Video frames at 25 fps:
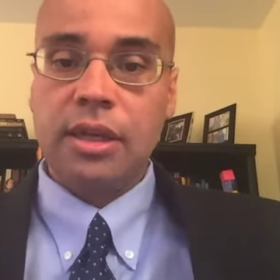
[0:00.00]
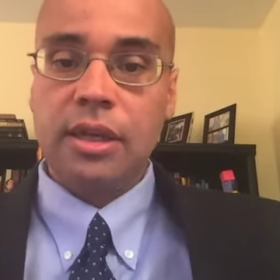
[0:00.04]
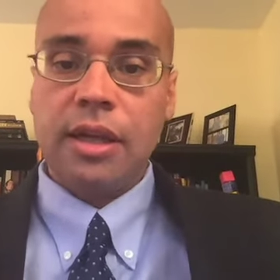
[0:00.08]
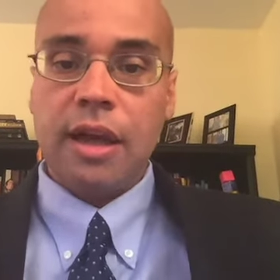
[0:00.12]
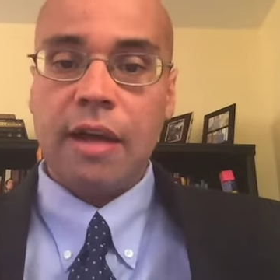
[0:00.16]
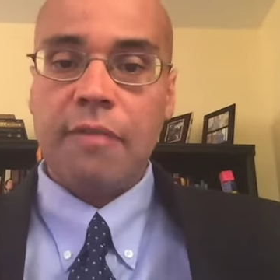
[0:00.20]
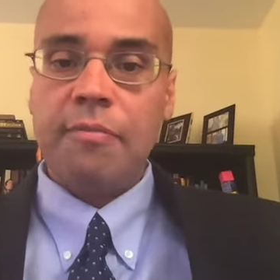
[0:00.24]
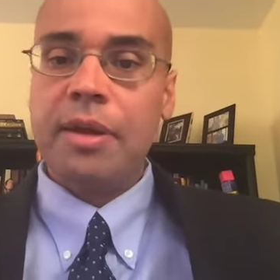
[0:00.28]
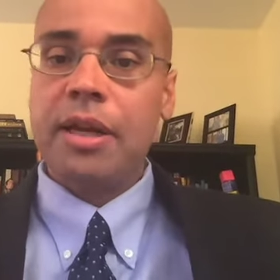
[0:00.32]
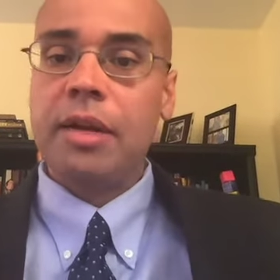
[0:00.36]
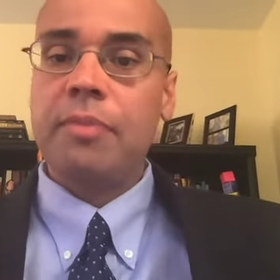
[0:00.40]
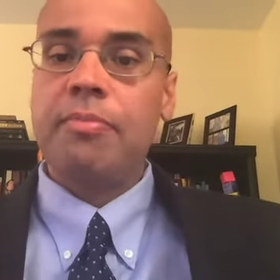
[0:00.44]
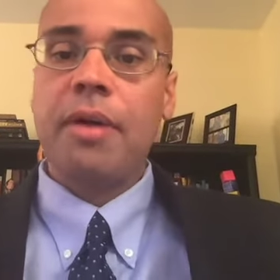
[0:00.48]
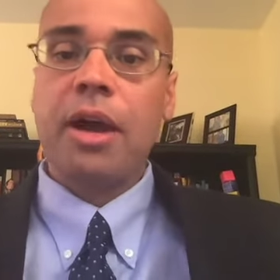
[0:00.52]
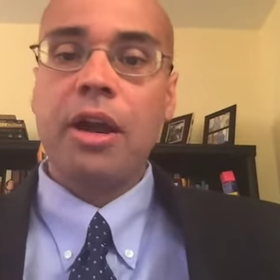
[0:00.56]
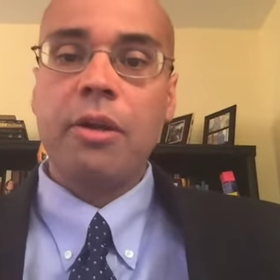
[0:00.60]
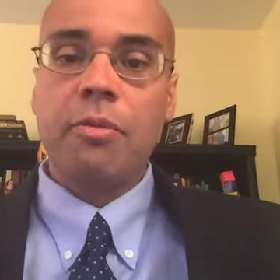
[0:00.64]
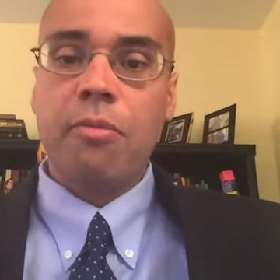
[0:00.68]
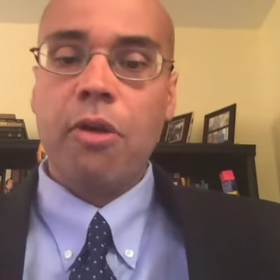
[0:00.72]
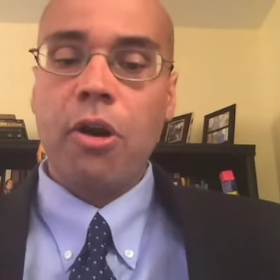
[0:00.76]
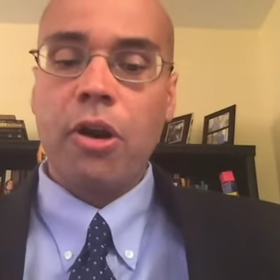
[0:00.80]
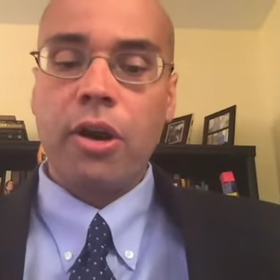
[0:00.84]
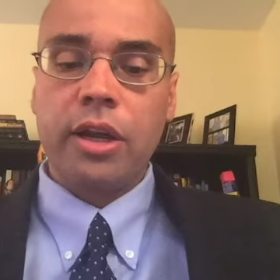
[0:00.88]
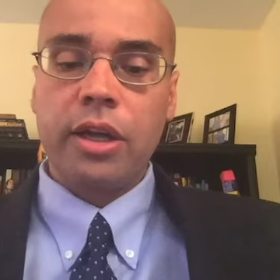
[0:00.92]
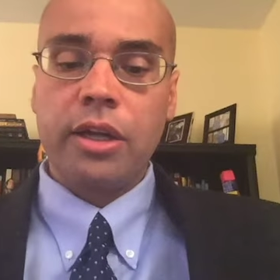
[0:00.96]
I've been at Better
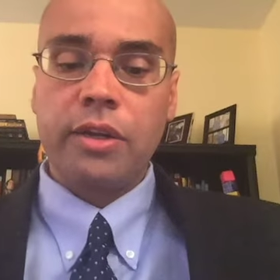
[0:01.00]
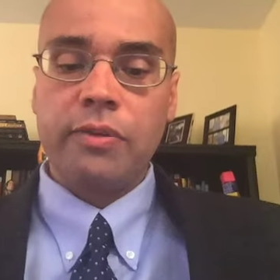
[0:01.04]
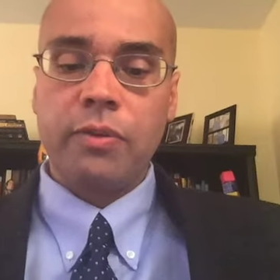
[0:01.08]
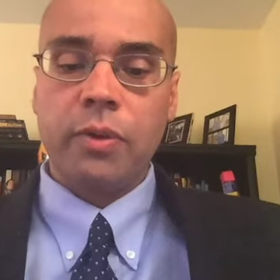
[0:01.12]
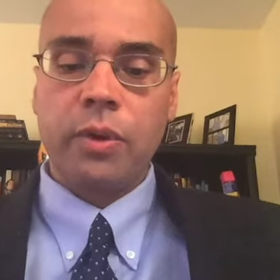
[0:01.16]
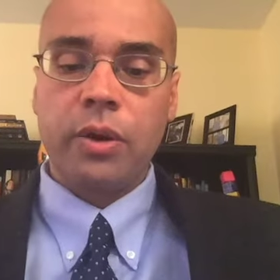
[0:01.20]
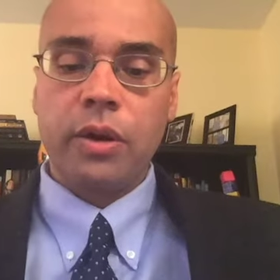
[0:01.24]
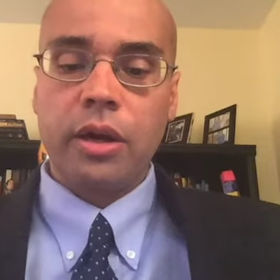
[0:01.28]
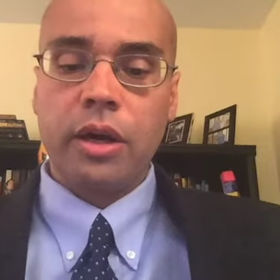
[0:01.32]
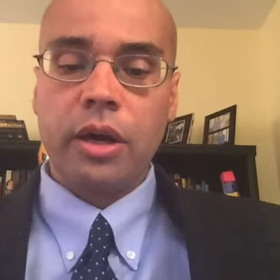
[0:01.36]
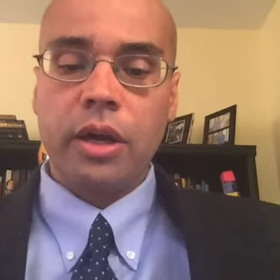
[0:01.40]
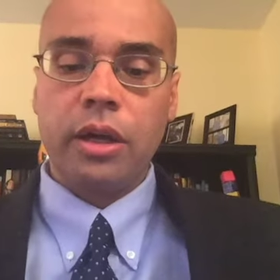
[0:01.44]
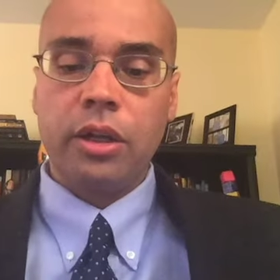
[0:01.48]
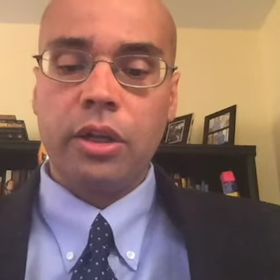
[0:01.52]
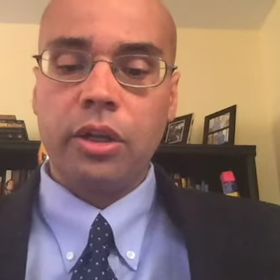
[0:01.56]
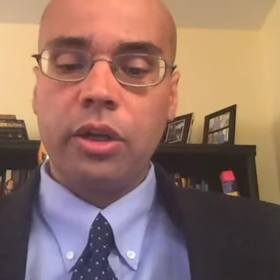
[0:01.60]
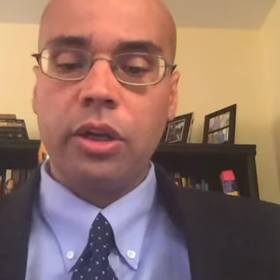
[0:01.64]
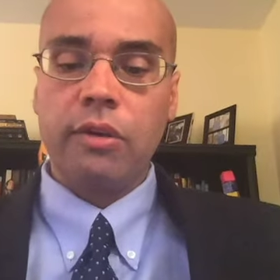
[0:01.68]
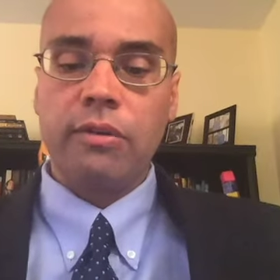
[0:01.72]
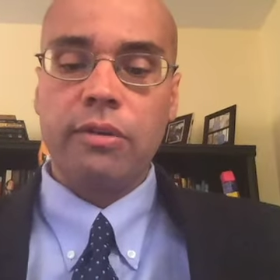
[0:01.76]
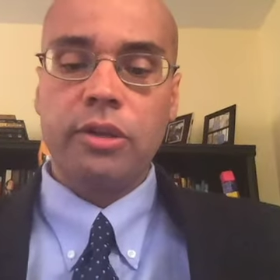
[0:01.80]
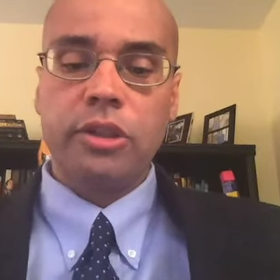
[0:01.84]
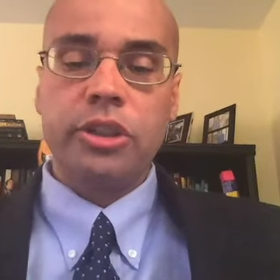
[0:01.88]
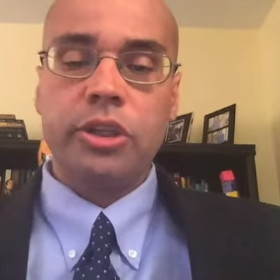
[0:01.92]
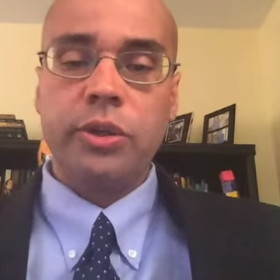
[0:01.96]
Markets for a little
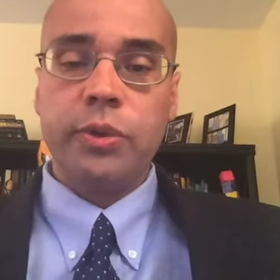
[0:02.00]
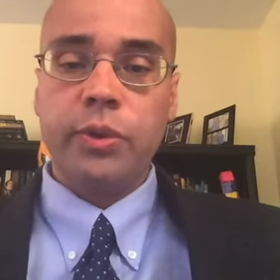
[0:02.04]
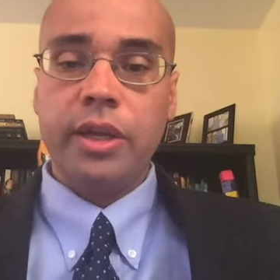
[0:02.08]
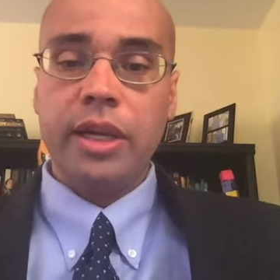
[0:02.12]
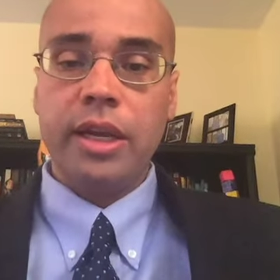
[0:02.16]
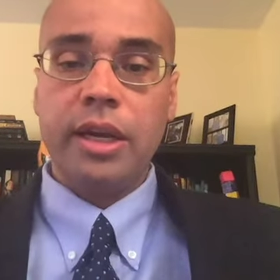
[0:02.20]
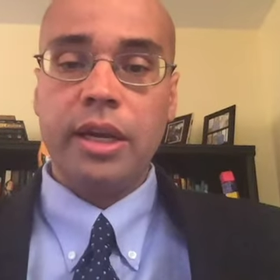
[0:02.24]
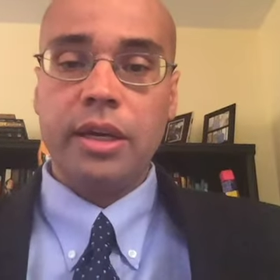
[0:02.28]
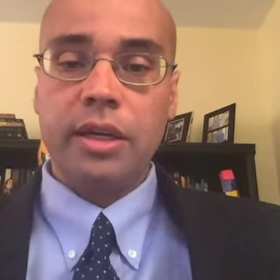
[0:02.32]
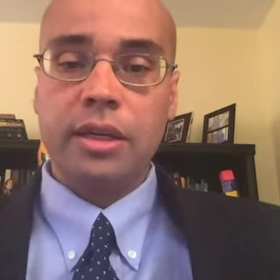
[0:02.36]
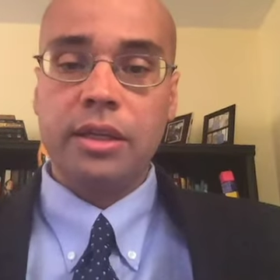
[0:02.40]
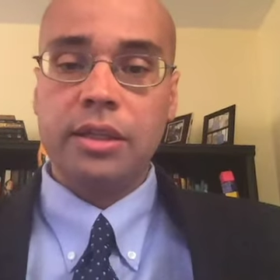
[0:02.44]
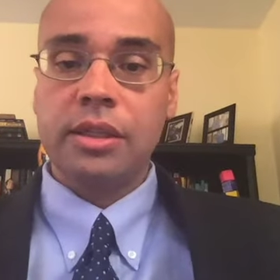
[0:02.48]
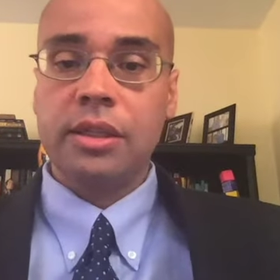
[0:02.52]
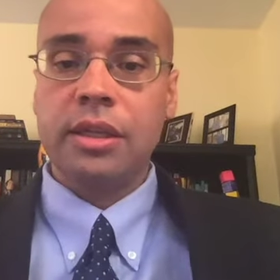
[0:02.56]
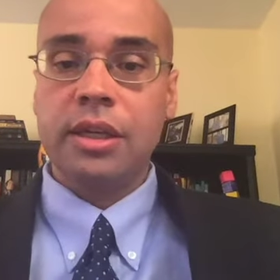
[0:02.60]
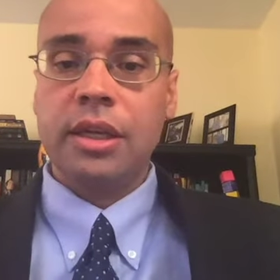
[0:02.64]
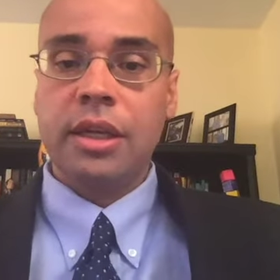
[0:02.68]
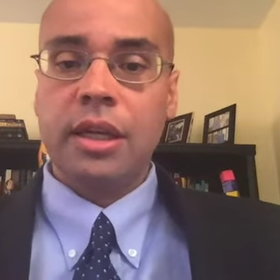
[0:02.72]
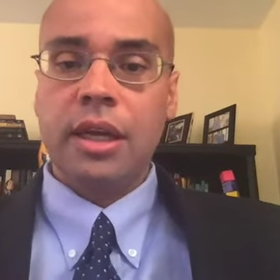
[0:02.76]
over 2 years,